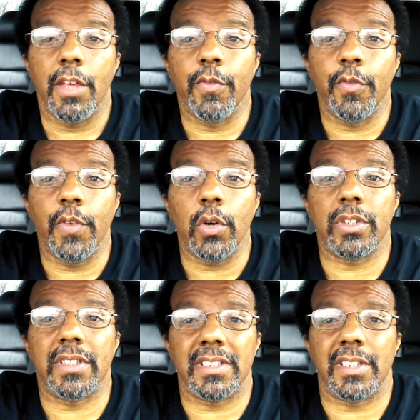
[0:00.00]
If you
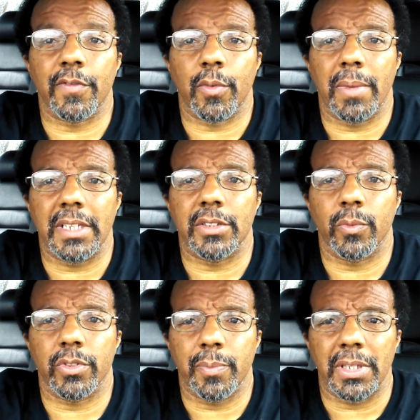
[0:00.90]
feel that this
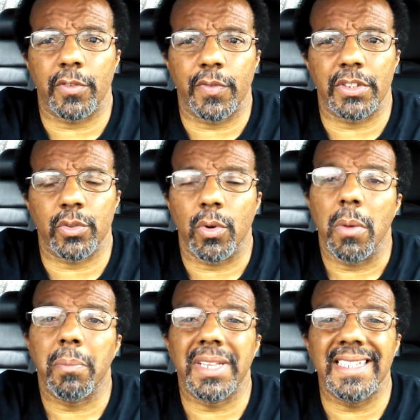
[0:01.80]
information was beneficial,
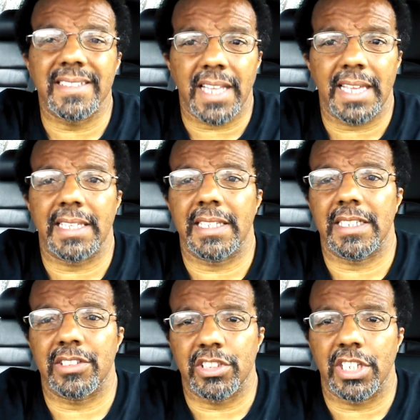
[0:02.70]
please like
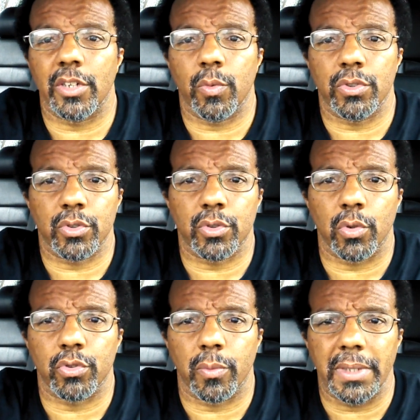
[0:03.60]
it and share it with your
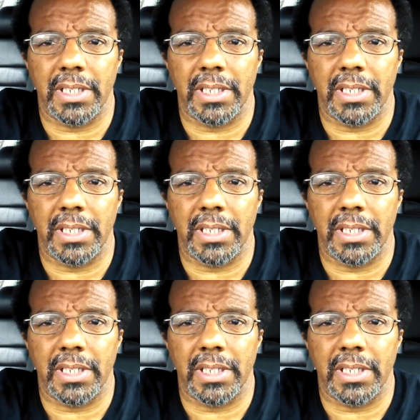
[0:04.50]
social